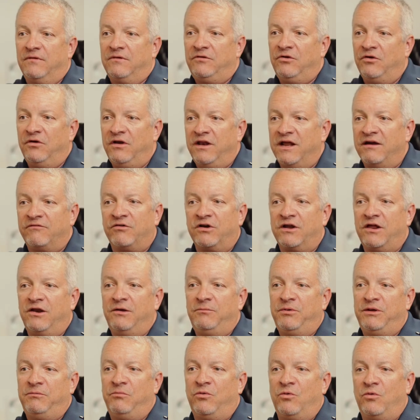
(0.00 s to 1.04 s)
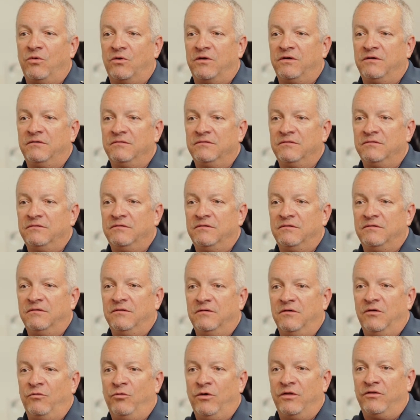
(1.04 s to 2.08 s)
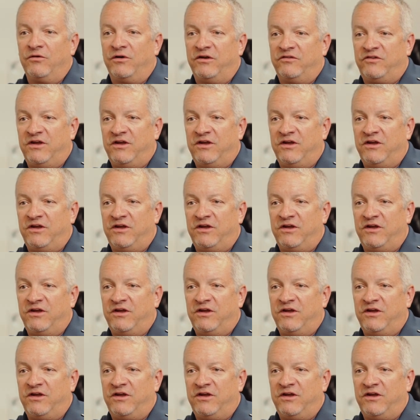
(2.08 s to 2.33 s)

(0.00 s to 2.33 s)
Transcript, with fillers: You're never going to be bored, whether